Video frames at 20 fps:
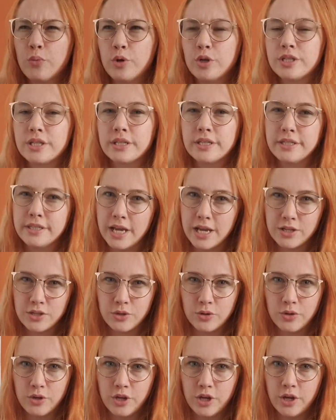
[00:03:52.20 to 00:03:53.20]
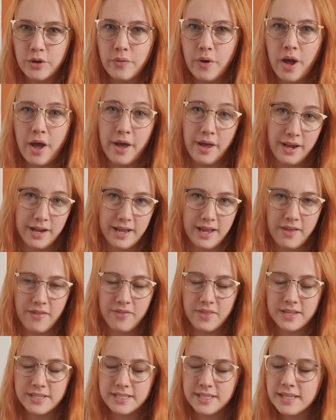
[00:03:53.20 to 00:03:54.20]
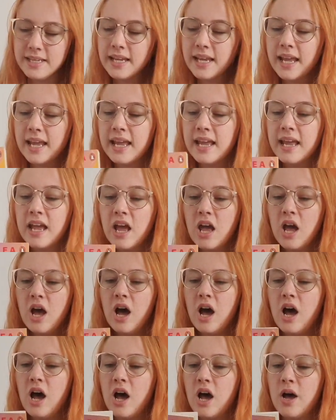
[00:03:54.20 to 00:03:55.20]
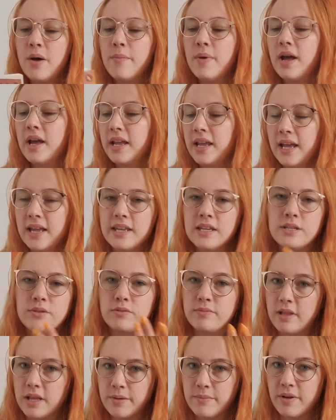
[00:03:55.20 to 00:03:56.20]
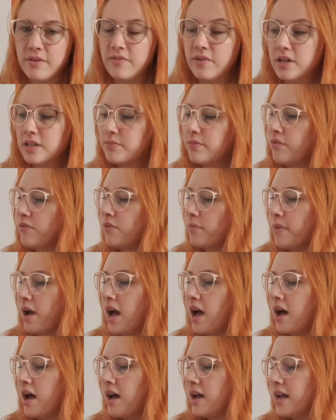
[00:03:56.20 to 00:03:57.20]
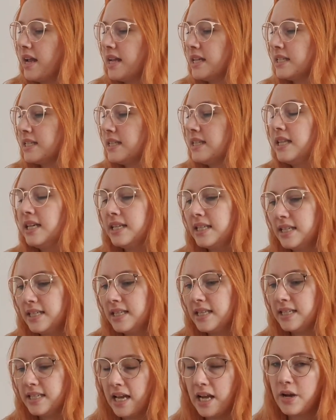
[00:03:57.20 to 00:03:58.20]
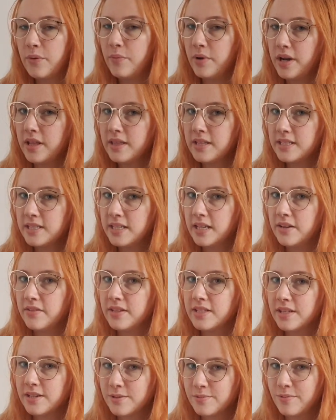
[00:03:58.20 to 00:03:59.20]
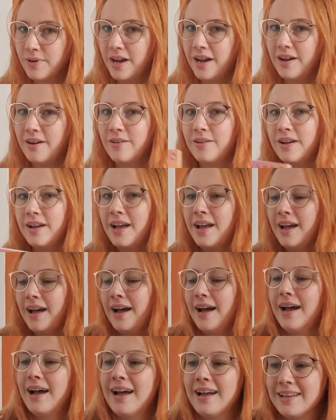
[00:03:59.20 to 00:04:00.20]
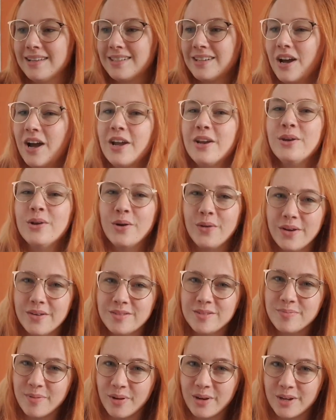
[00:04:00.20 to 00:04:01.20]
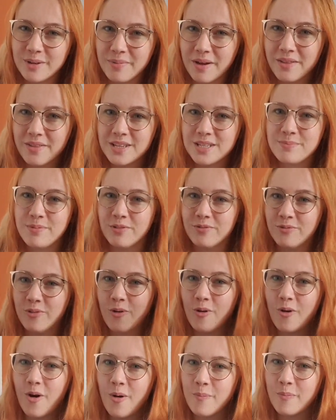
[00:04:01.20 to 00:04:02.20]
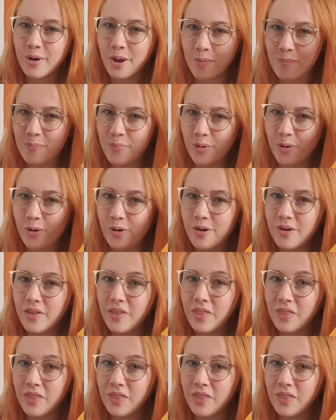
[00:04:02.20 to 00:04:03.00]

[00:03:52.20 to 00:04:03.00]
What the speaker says: was Set on You earlier this year. Again, this was like my first one from her. This is the second one in the series as well. And I know I've spoken about this before, but I bought